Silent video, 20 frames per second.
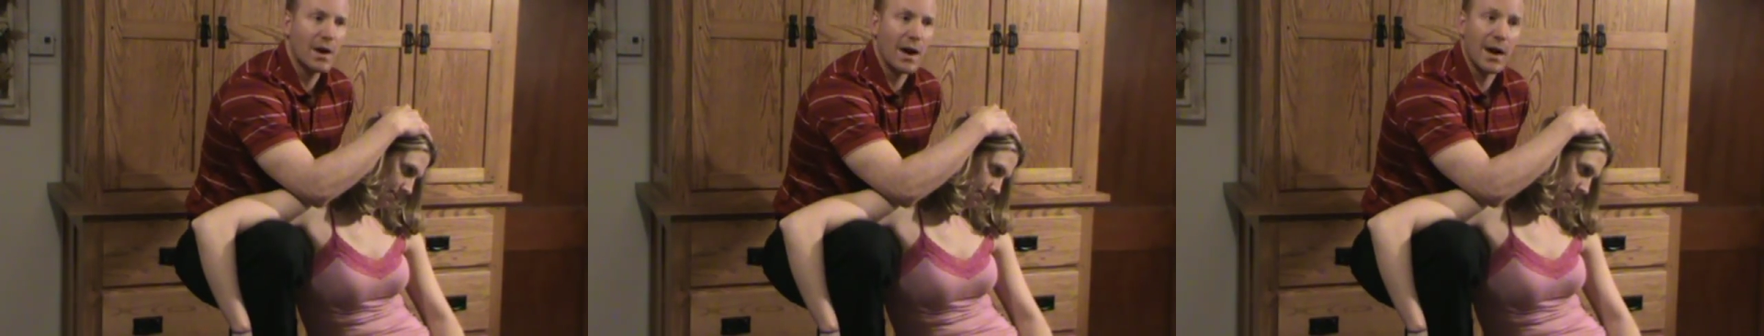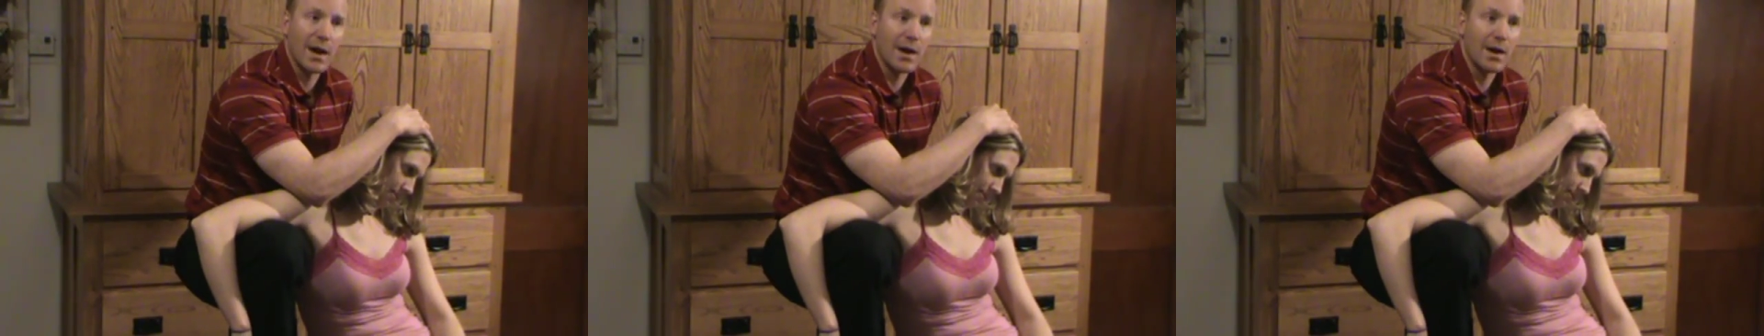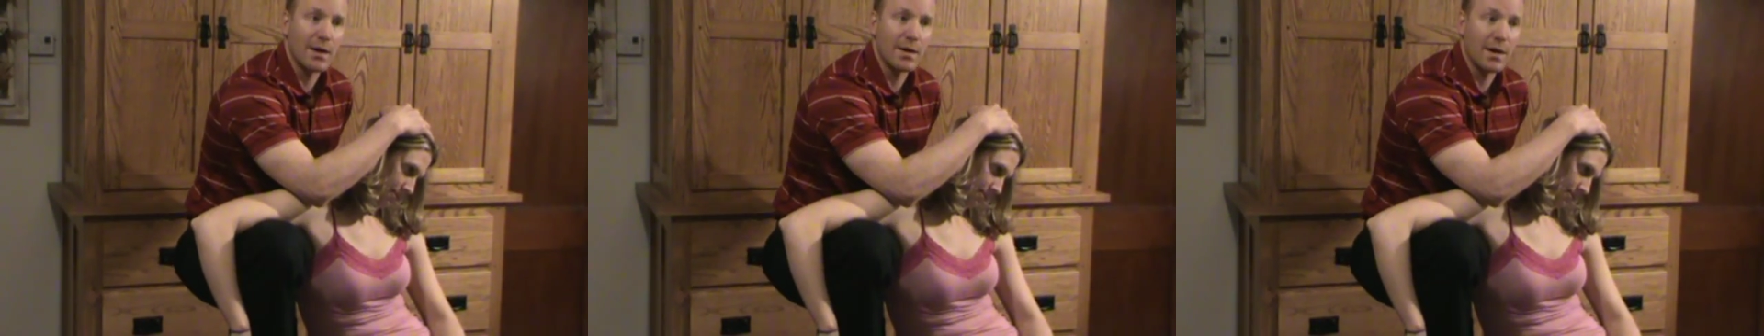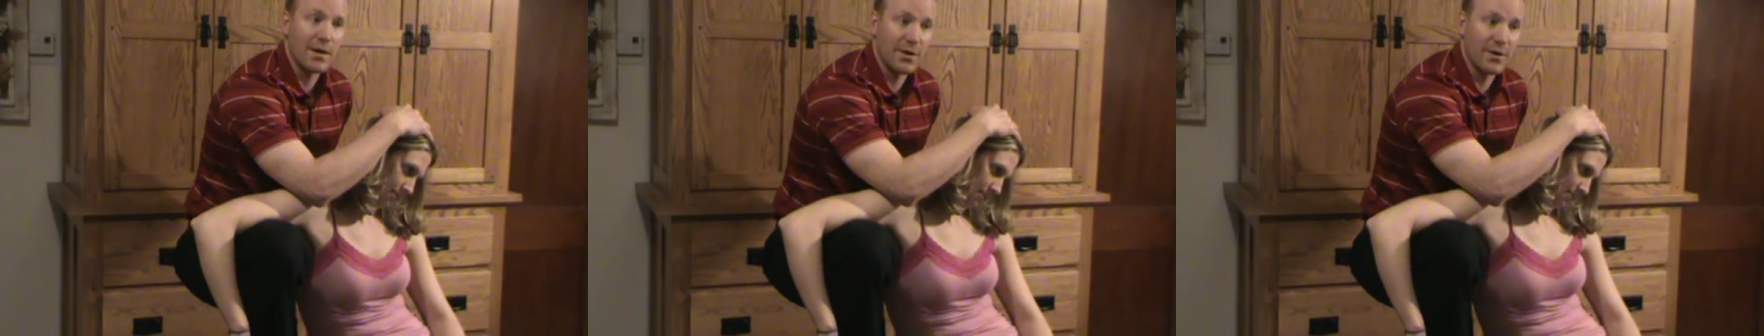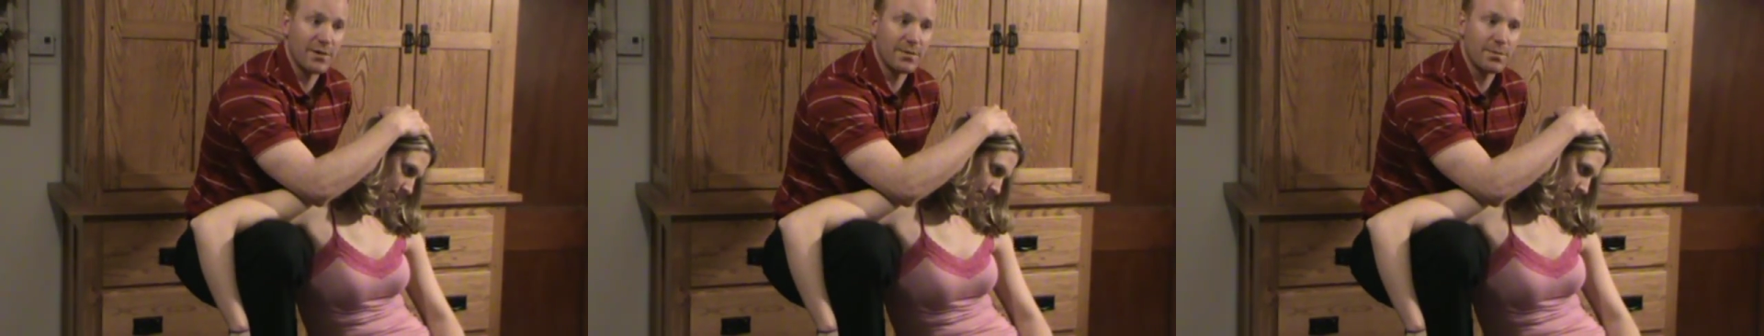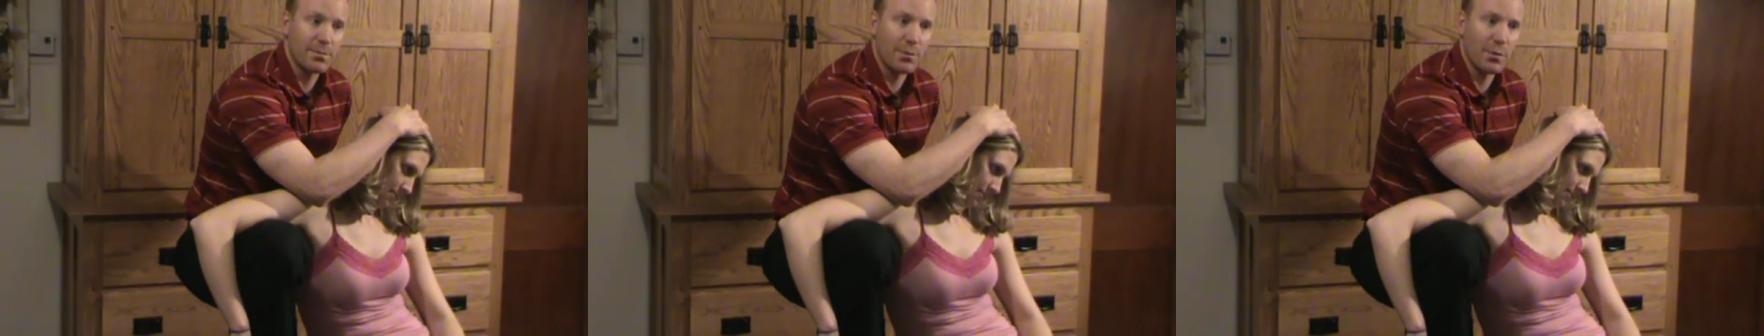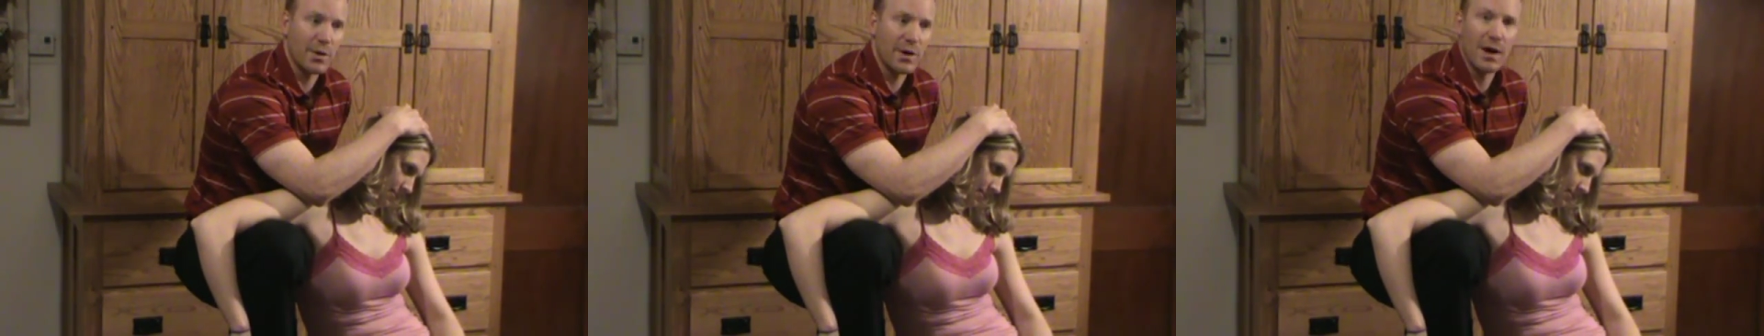I, uh, at this
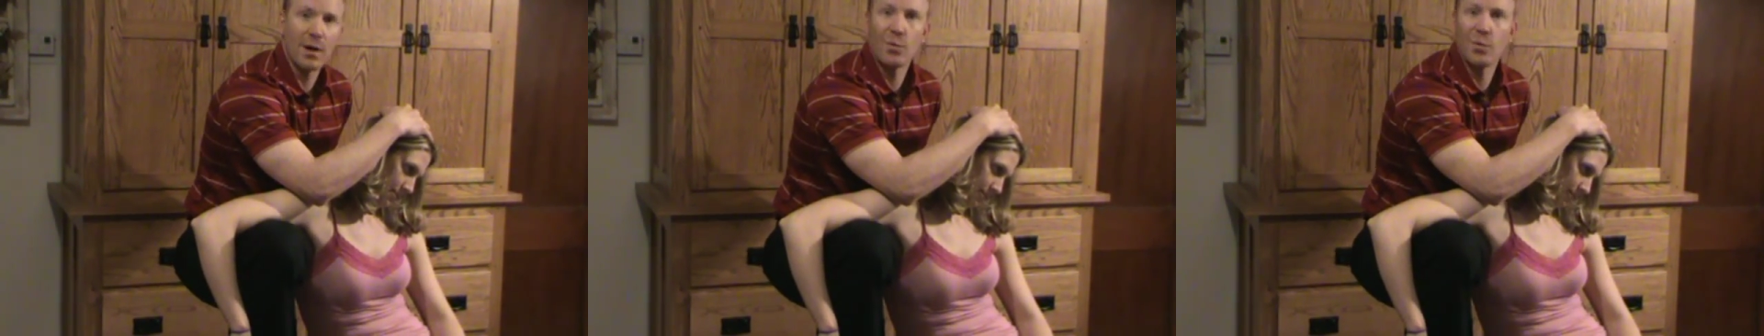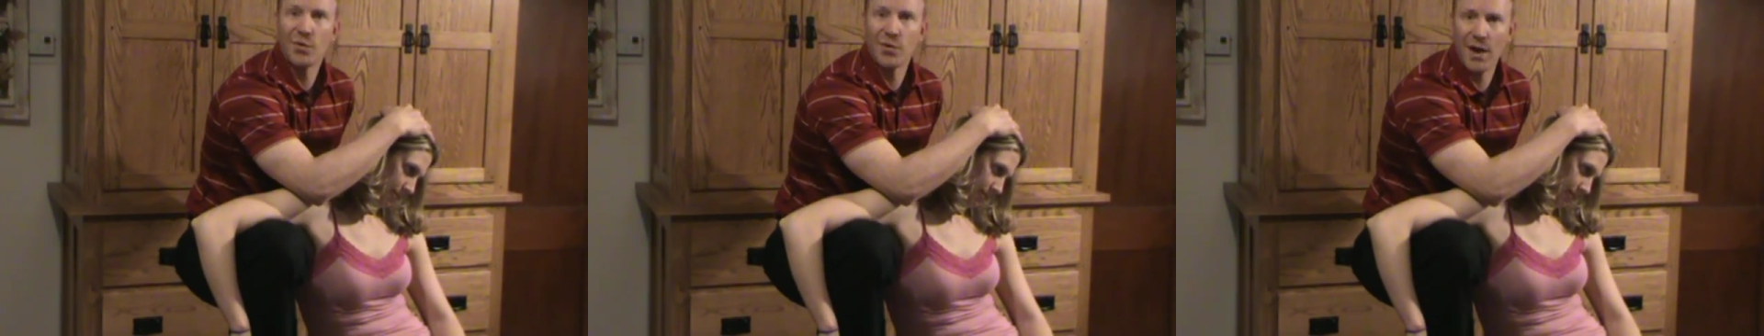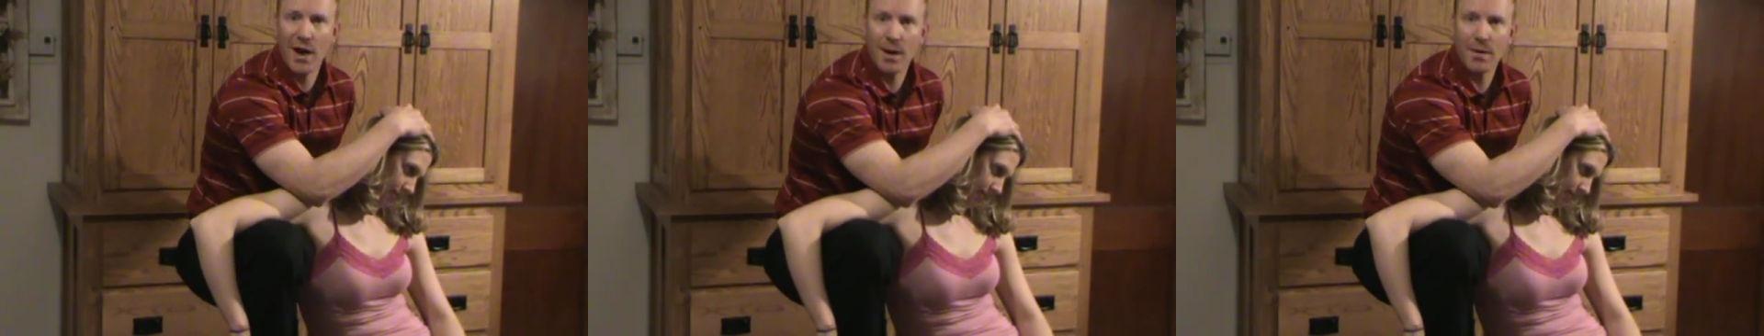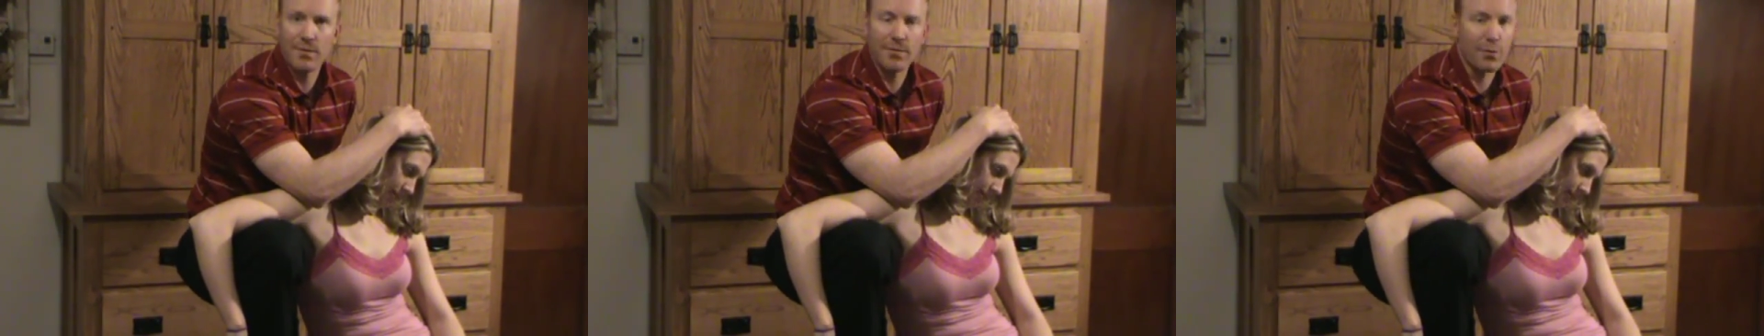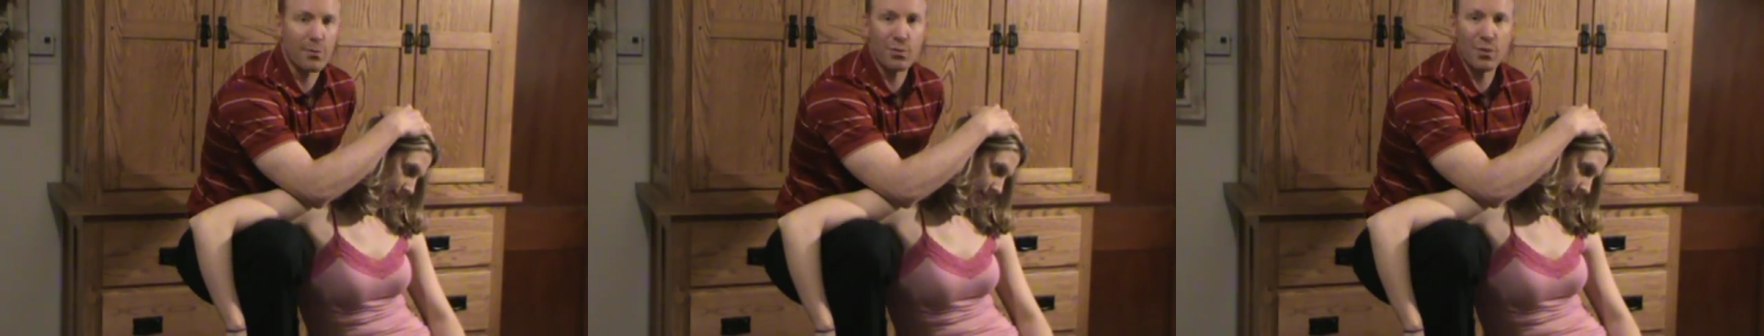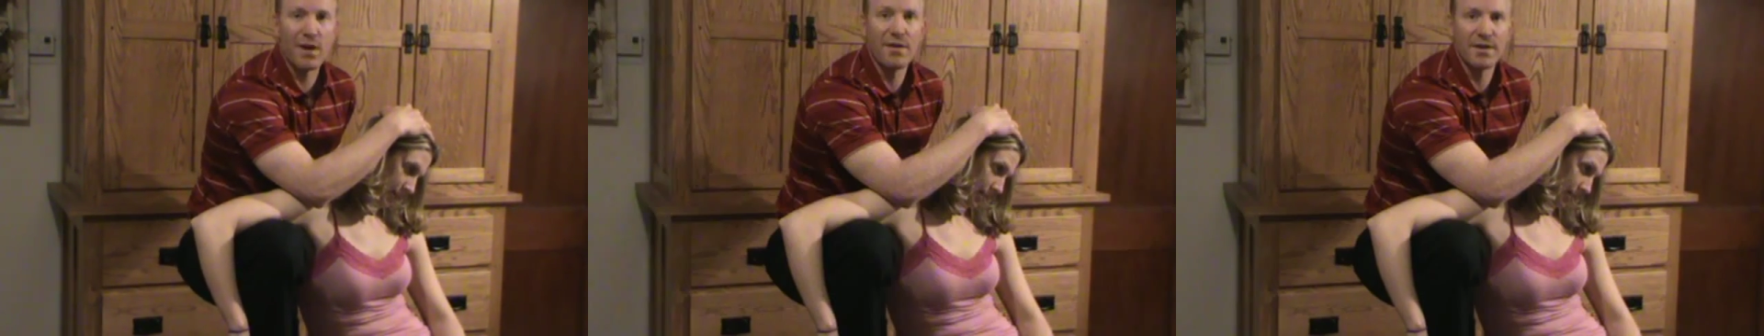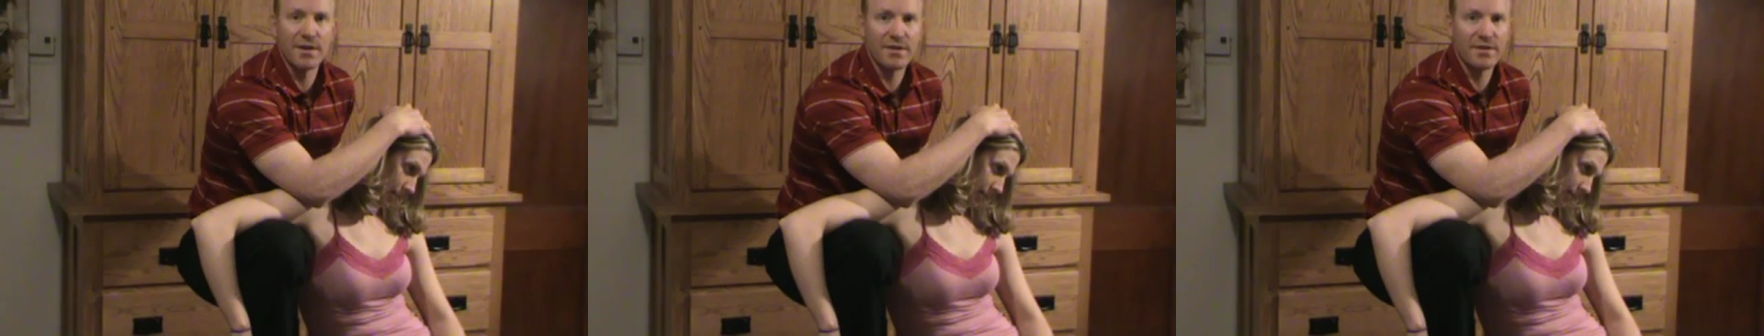point, I will not, for
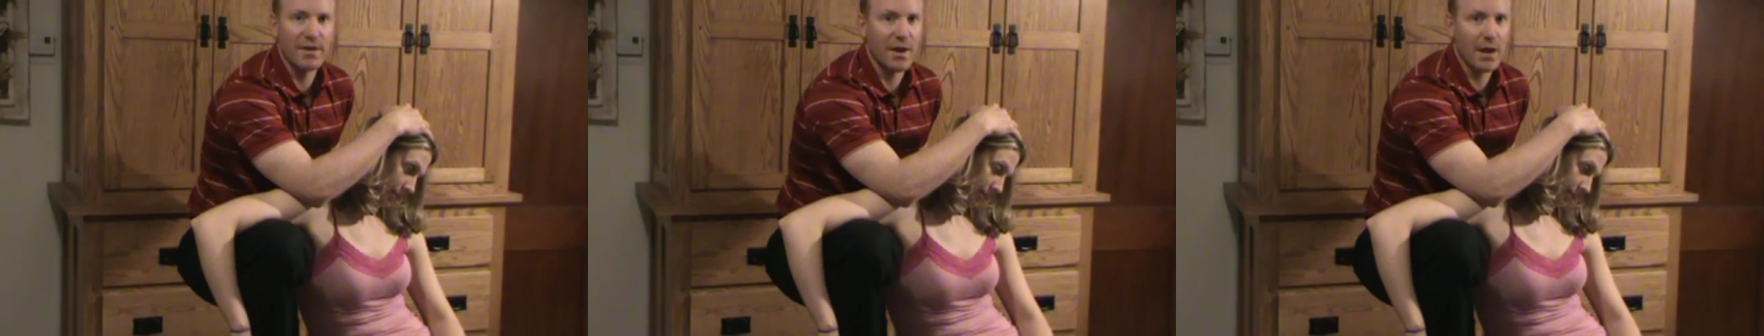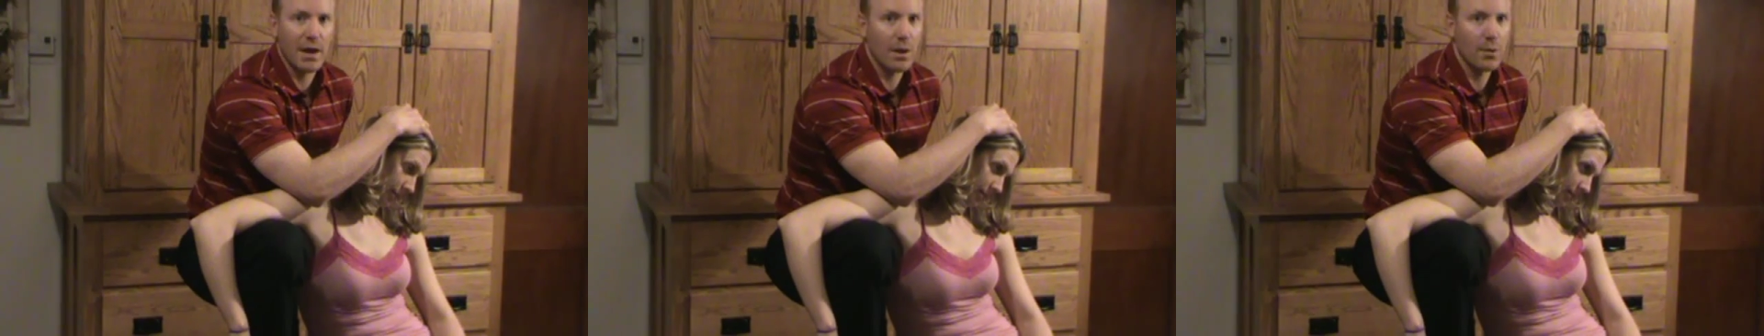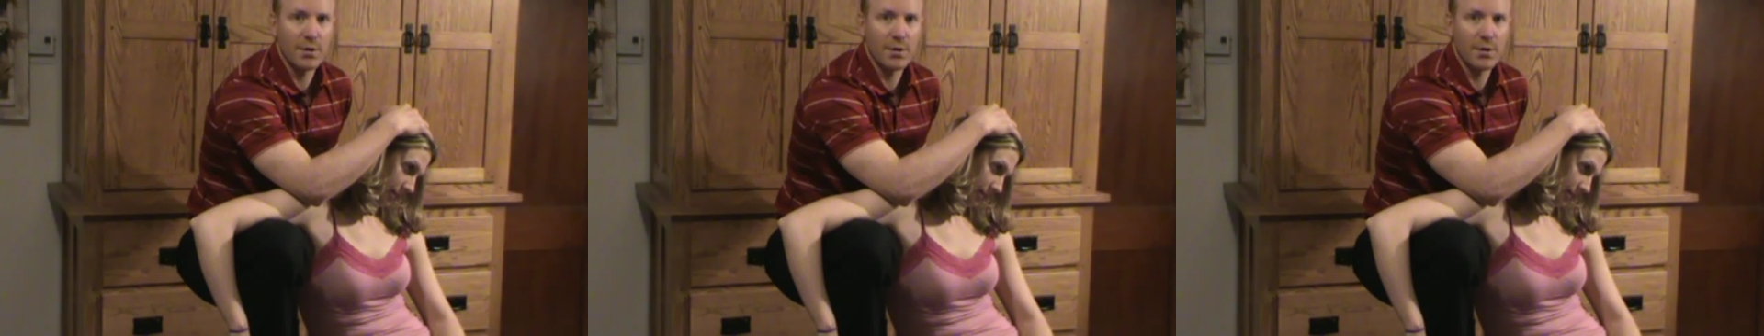brevity's sake,